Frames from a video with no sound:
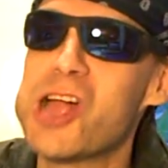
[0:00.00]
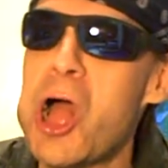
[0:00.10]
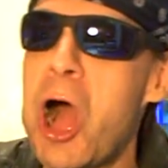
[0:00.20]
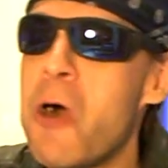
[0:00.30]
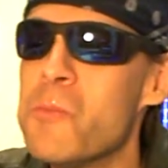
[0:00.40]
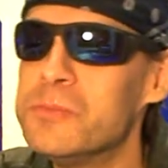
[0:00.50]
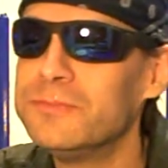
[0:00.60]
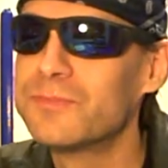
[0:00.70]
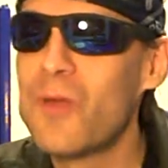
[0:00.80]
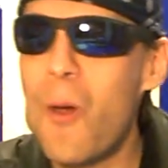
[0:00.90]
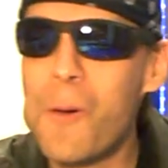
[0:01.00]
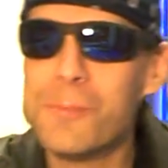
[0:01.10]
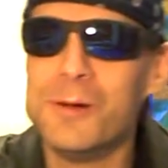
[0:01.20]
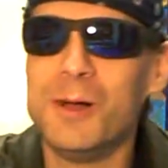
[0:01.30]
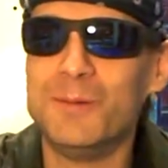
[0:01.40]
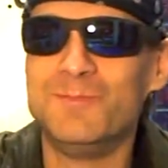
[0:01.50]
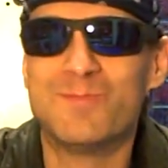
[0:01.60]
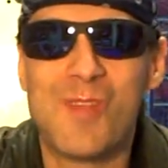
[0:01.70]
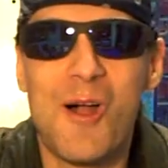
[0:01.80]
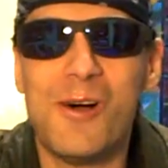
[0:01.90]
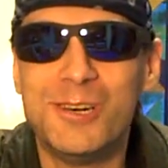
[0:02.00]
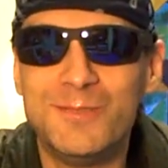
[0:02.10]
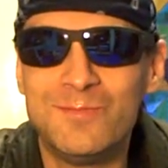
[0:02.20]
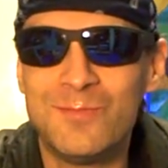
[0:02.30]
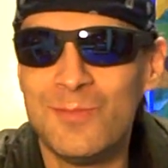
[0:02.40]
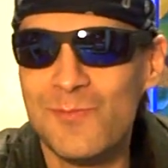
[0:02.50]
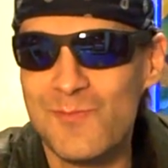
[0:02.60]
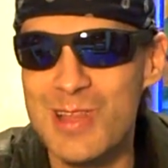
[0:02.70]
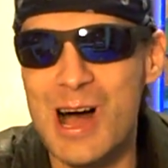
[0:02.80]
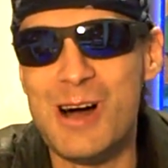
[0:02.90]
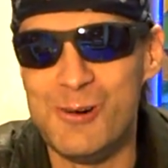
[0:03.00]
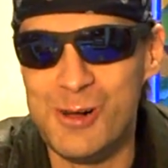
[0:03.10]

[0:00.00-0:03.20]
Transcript: No, you said gay people. We're sticking with that. Oh.